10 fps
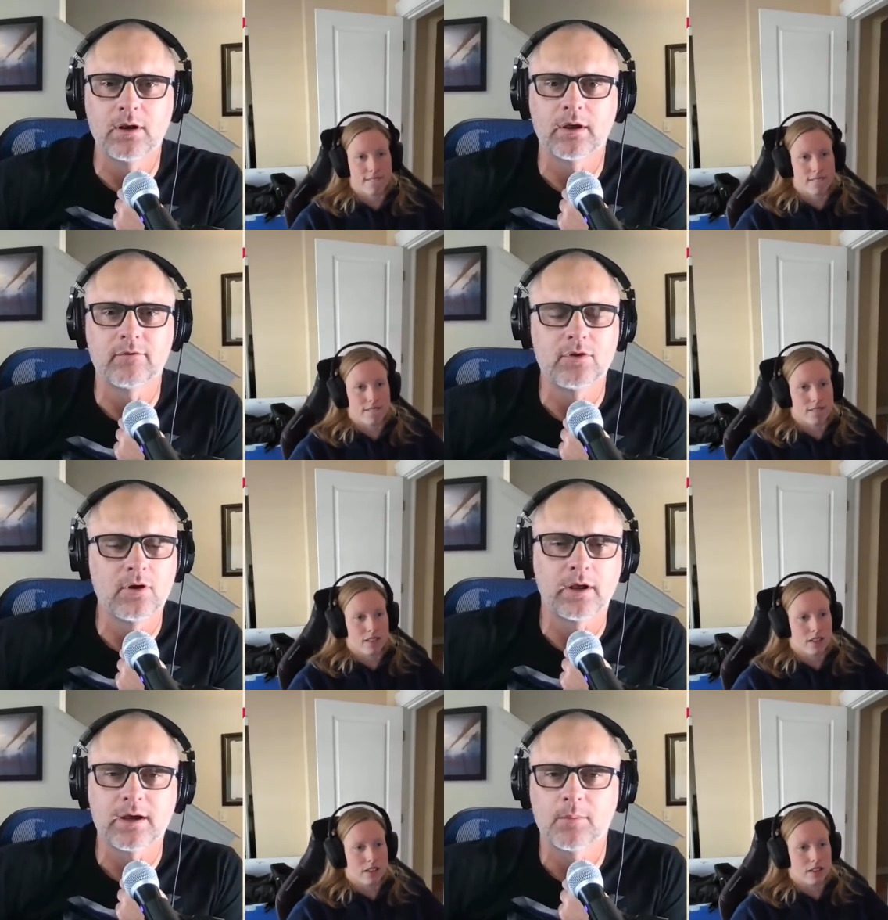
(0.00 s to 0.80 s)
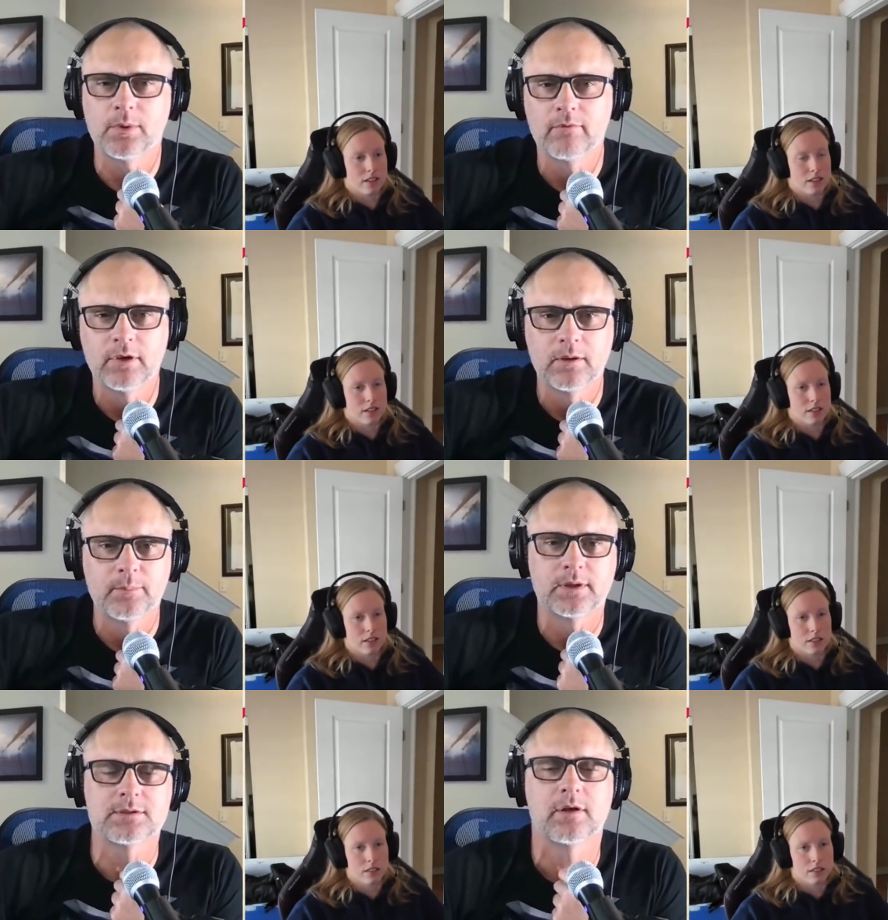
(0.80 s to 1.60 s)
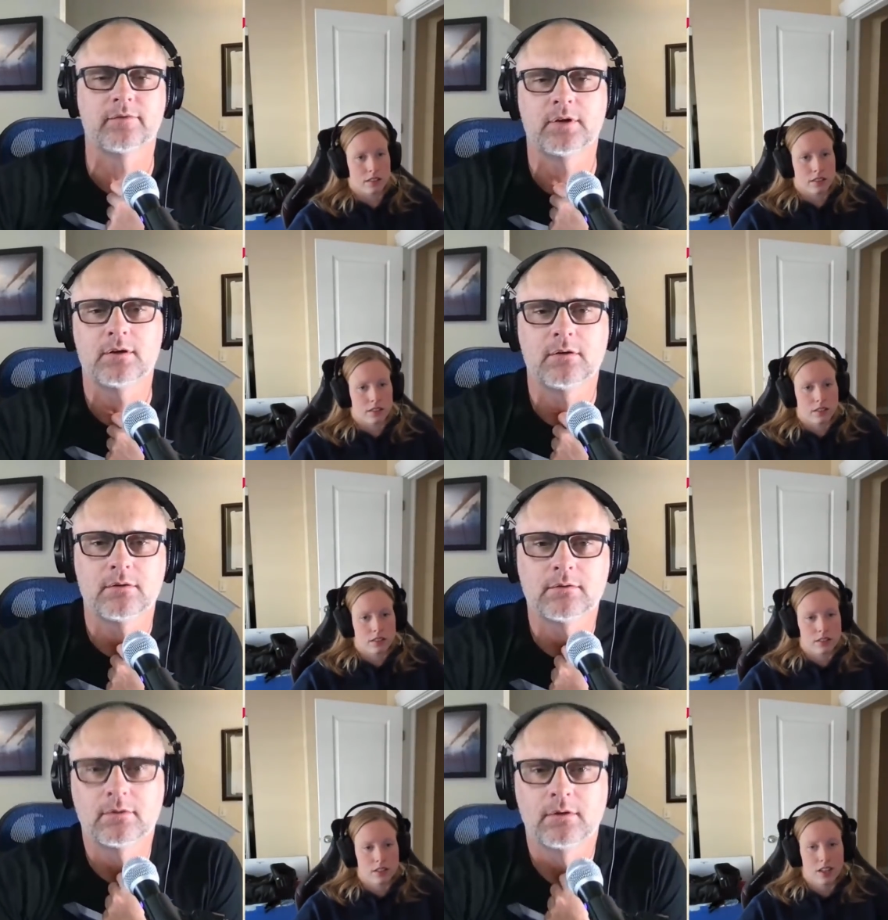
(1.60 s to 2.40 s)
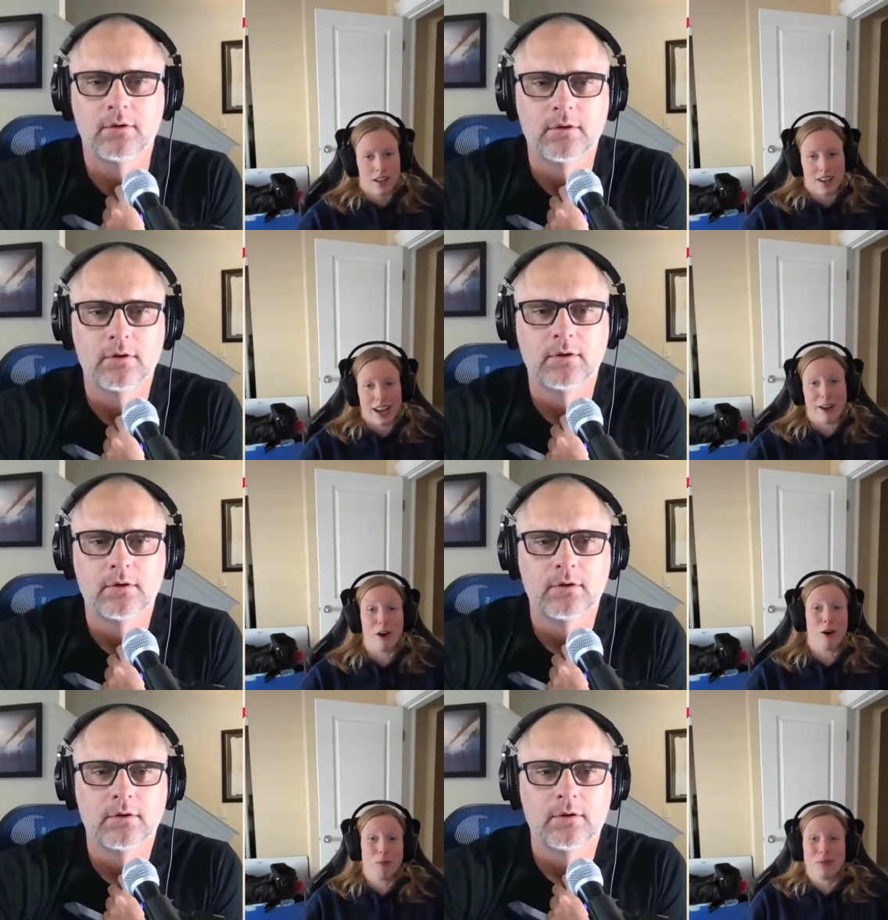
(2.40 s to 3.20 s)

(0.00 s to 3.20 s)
Speaker 1: Like have you got a couple of Olympics left in you?
Speaker 2: I hope.